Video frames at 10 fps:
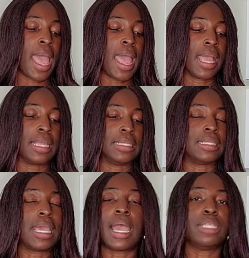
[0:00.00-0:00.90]

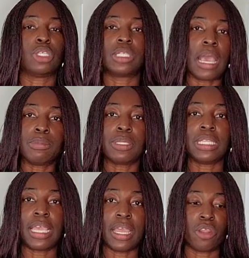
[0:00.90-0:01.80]
and I just
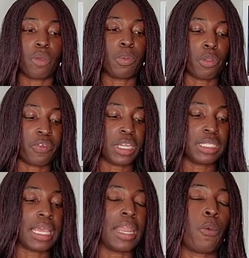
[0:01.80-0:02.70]
absolutely ended up loving
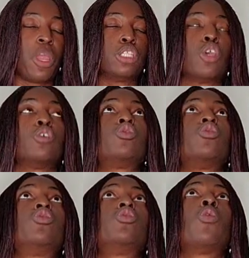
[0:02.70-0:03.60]
it, and I wear it
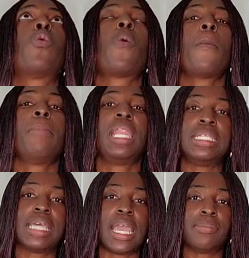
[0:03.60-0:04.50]
so
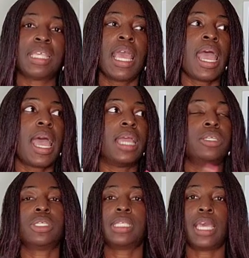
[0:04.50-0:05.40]
many times, and
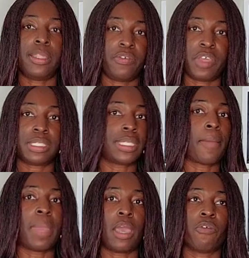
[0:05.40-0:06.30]
it just elevates
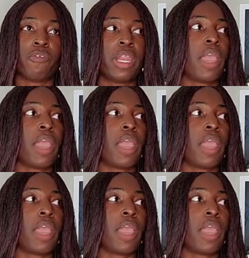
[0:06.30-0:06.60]
my outfit.